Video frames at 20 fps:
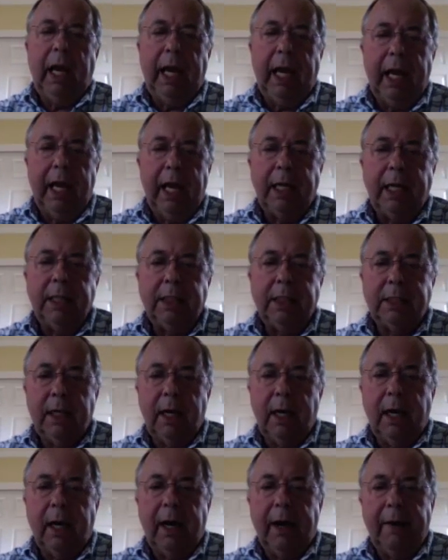And
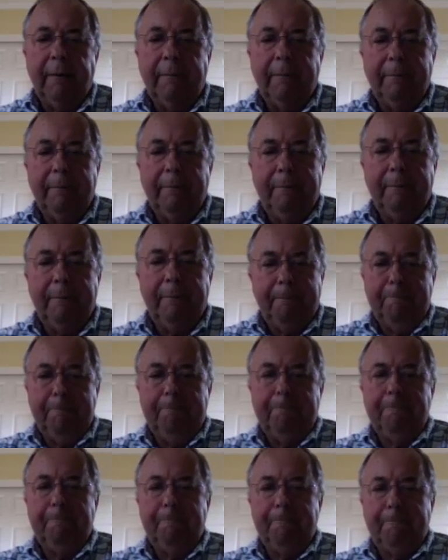uh,
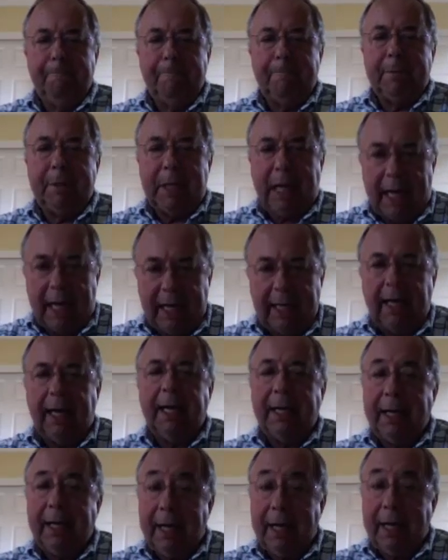I,
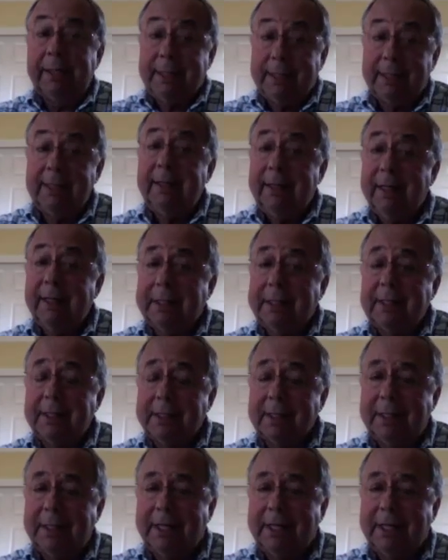I, I, see this as a